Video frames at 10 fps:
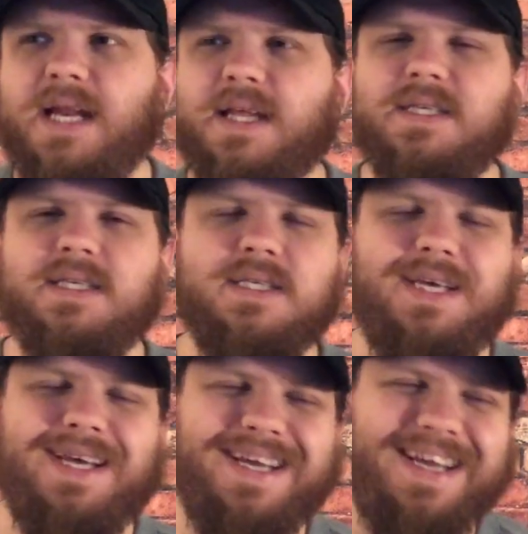Now this is
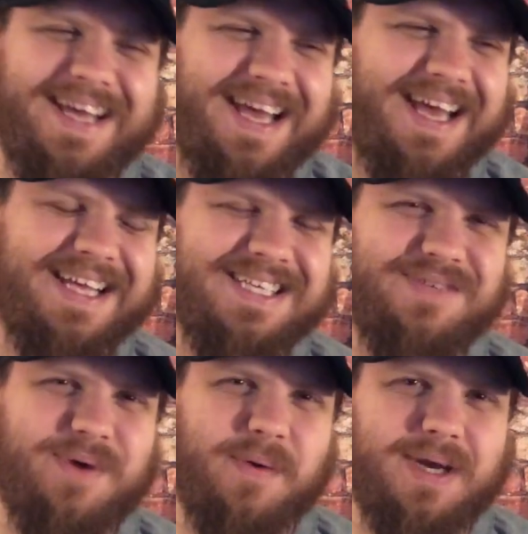this
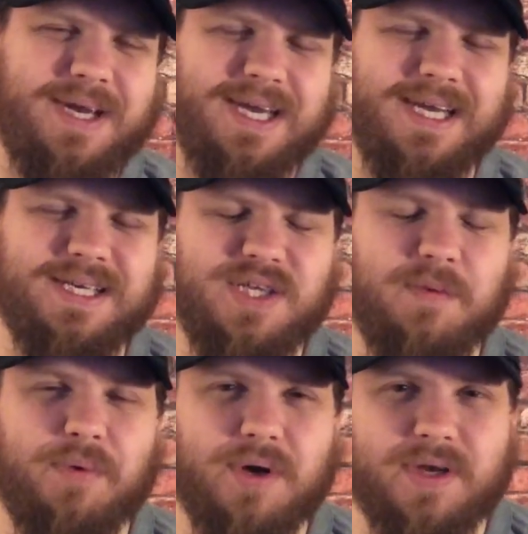is where we get into the
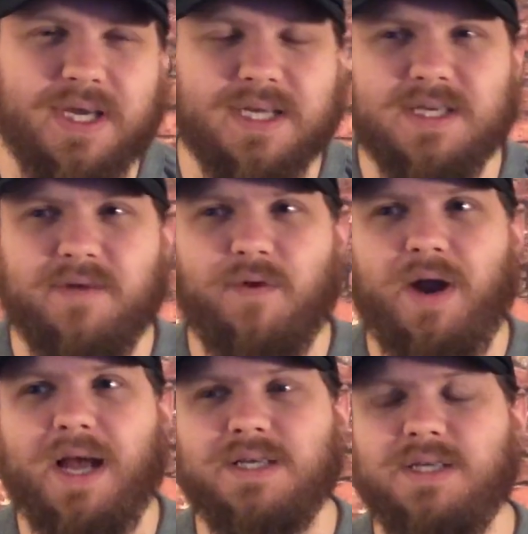brilliance of
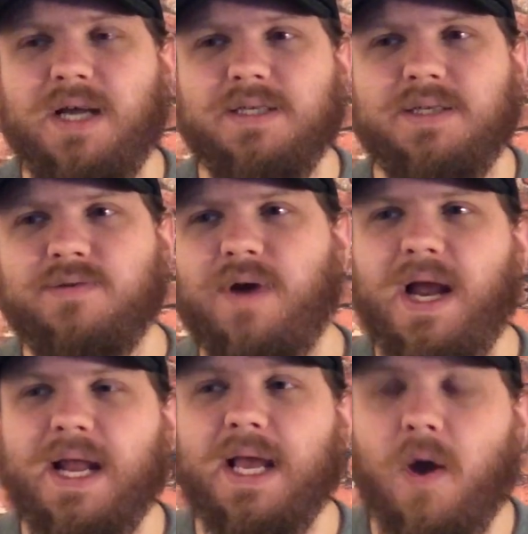Rian Johnson's
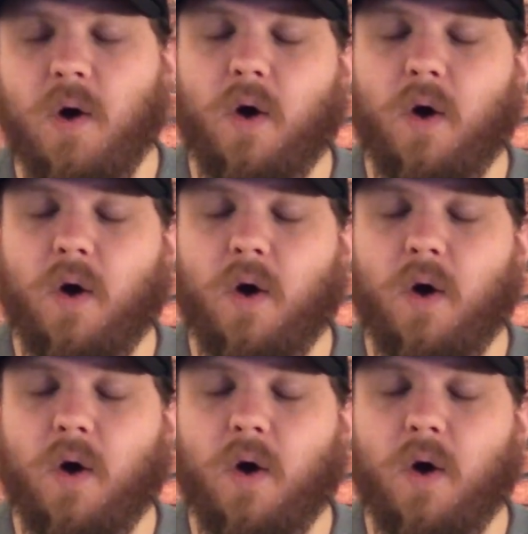writing,